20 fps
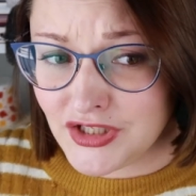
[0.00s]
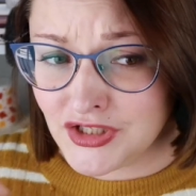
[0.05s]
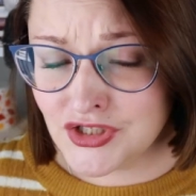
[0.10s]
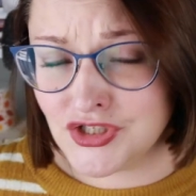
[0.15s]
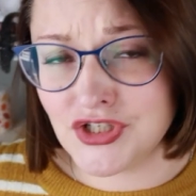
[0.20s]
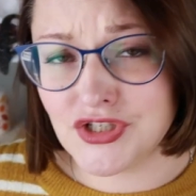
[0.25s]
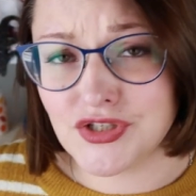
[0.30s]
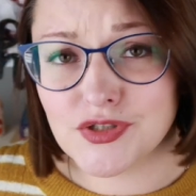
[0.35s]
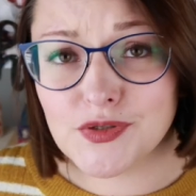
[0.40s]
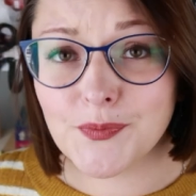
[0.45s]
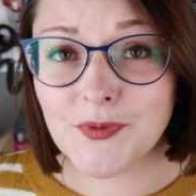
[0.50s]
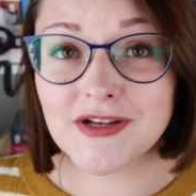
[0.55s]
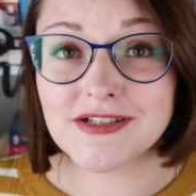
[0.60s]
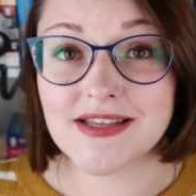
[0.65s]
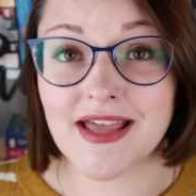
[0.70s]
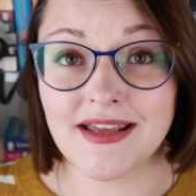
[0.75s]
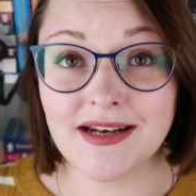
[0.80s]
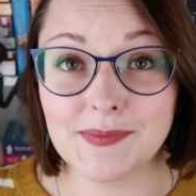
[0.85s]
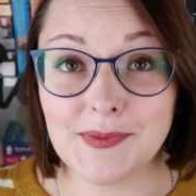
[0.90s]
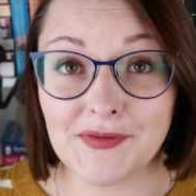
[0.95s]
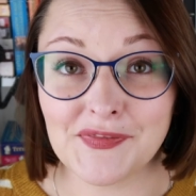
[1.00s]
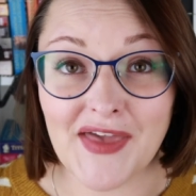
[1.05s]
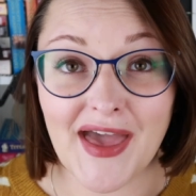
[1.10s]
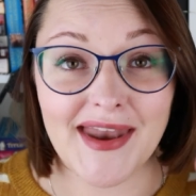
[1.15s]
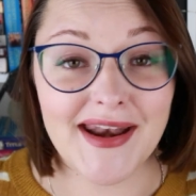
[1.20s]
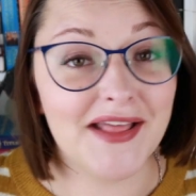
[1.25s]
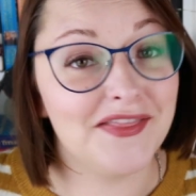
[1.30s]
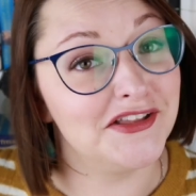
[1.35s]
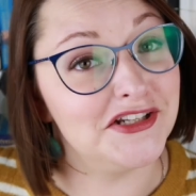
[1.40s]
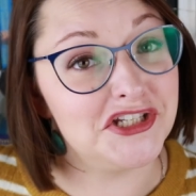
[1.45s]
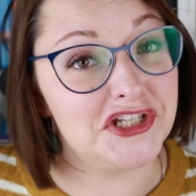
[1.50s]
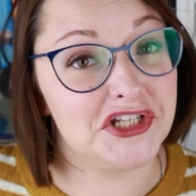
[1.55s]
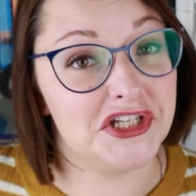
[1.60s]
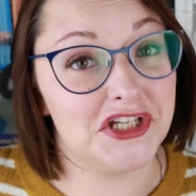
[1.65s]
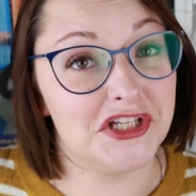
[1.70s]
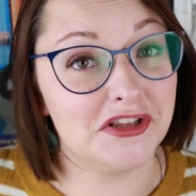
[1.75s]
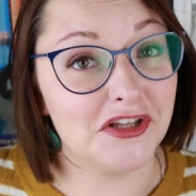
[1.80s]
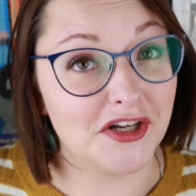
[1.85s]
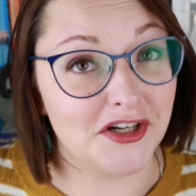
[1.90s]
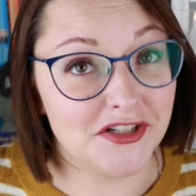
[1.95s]
she's super excited about that, and then
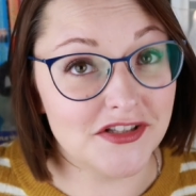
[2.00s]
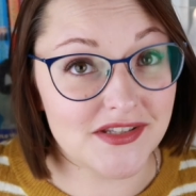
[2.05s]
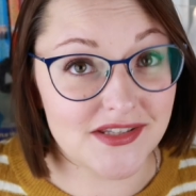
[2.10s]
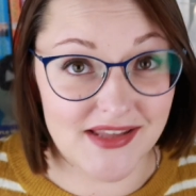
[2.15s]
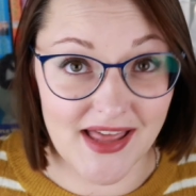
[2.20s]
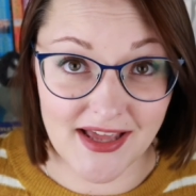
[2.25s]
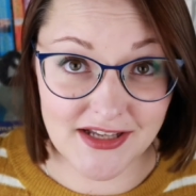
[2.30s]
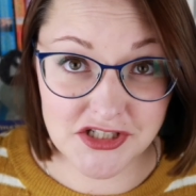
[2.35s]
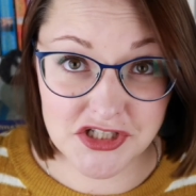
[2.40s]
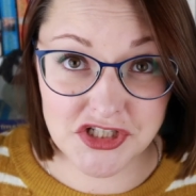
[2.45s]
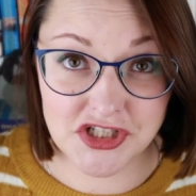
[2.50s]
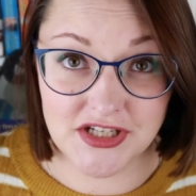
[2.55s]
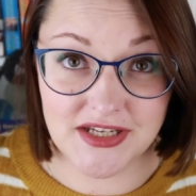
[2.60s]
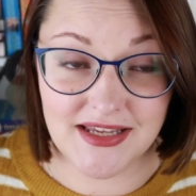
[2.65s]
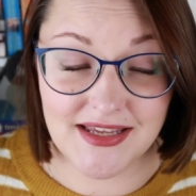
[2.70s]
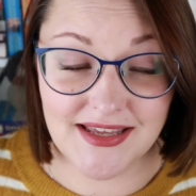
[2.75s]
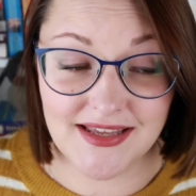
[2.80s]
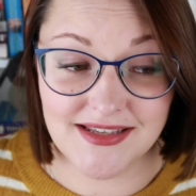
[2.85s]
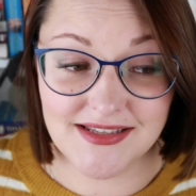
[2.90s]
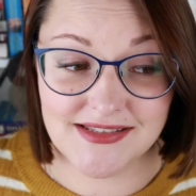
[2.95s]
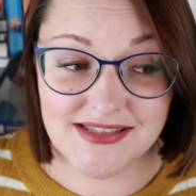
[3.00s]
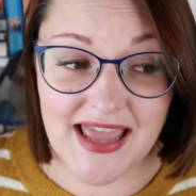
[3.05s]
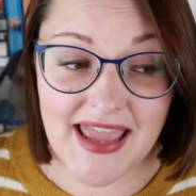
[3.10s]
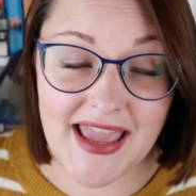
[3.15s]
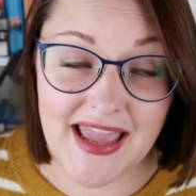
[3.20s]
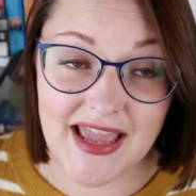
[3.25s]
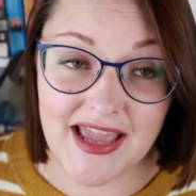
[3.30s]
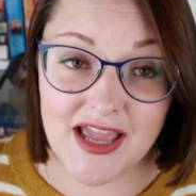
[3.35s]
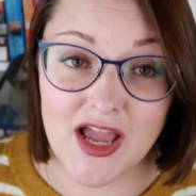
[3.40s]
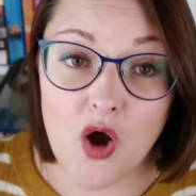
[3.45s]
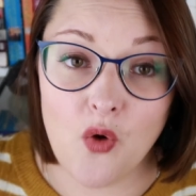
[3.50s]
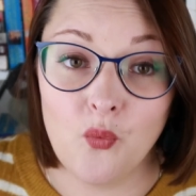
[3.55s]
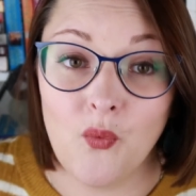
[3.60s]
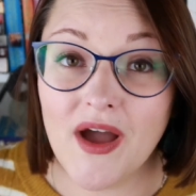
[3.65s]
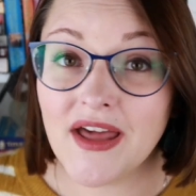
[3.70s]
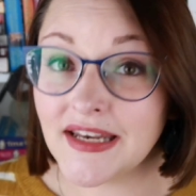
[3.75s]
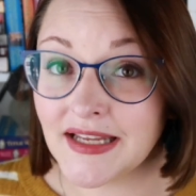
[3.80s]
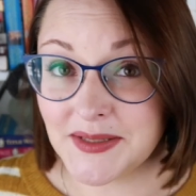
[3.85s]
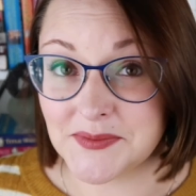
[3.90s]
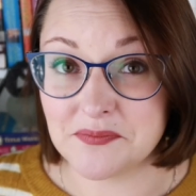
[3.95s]
she learns that she is a
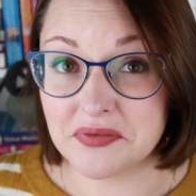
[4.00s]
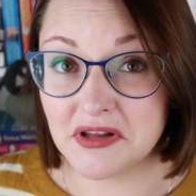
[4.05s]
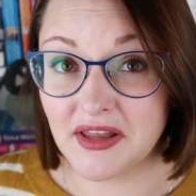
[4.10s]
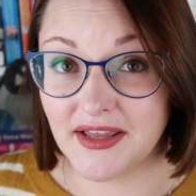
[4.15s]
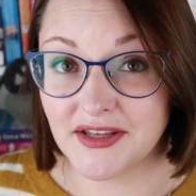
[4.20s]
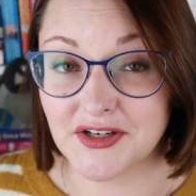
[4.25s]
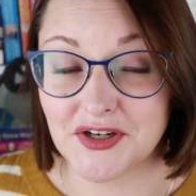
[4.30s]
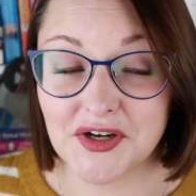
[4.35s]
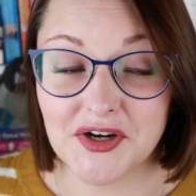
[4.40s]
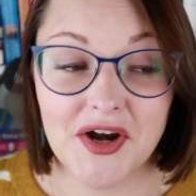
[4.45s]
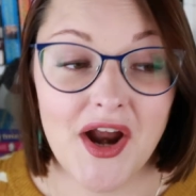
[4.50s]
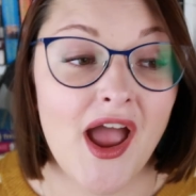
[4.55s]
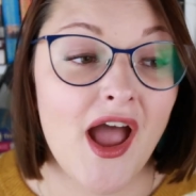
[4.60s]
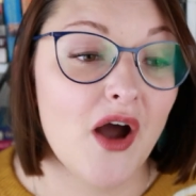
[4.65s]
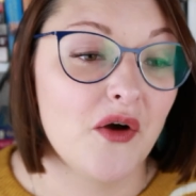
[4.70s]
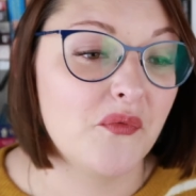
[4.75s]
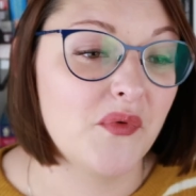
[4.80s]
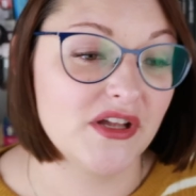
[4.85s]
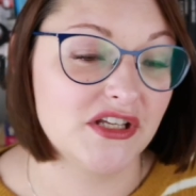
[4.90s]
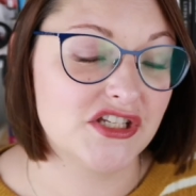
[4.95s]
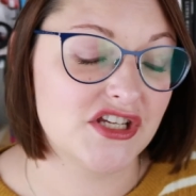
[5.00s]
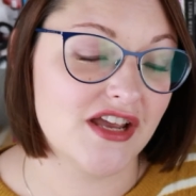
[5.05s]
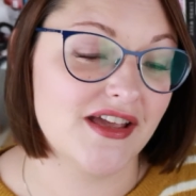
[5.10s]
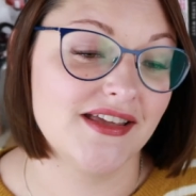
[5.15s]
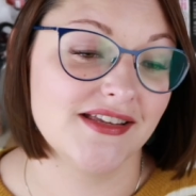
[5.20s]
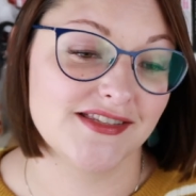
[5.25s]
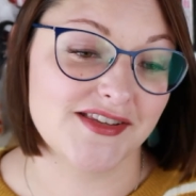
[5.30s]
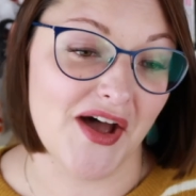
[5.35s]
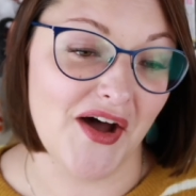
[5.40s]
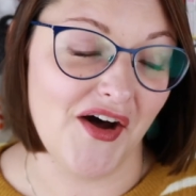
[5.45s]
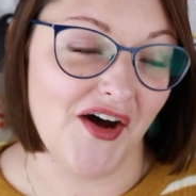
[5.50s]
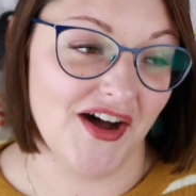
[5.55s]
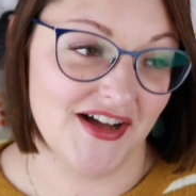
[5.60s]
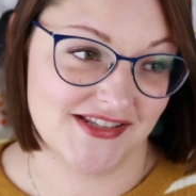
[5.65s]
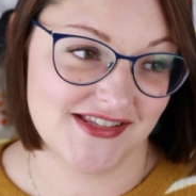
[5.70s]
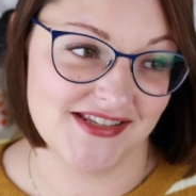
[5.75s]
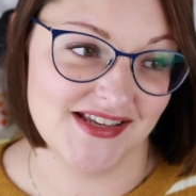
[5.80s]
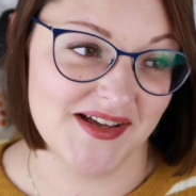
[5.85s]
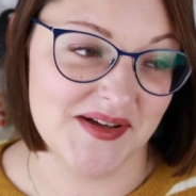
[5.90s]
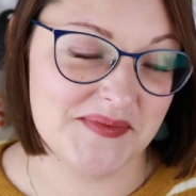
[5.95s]
wedding planner, which is
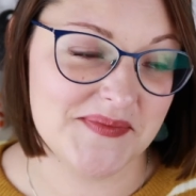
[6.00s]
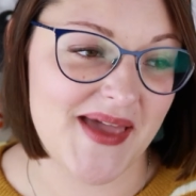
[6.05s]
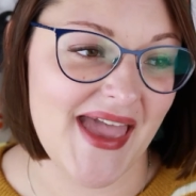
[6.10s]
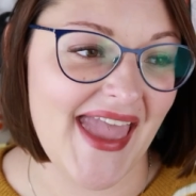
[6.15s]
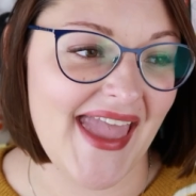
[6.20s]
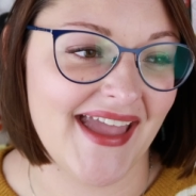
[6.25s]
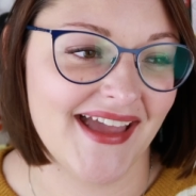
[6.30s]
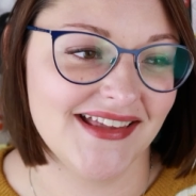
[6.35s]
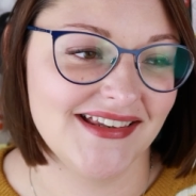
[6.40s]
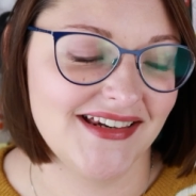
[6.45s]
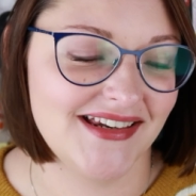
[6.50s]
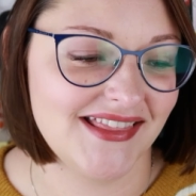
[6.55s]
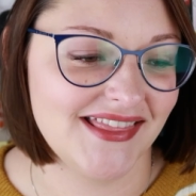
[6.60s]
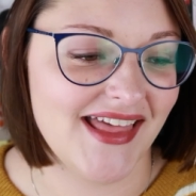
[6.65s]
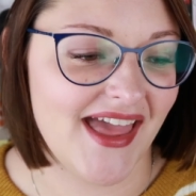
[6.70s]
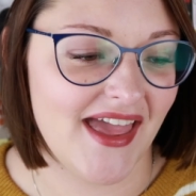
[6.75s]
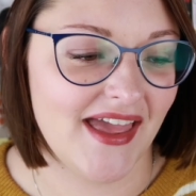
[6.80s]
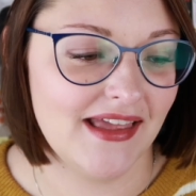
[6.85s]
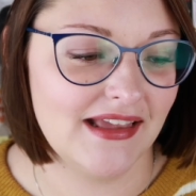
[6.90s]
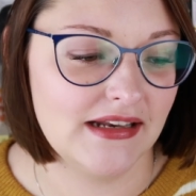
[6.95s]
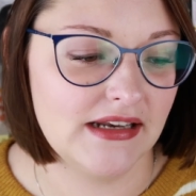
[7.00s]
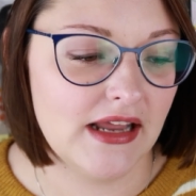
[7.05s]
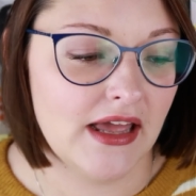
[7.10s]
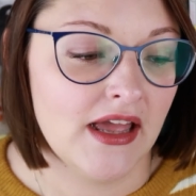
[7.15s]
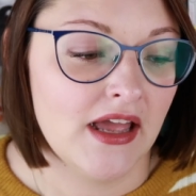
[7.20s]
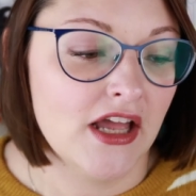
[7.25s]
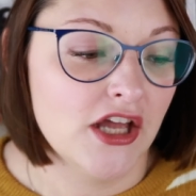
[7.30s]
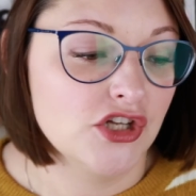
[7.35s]
awesome. And then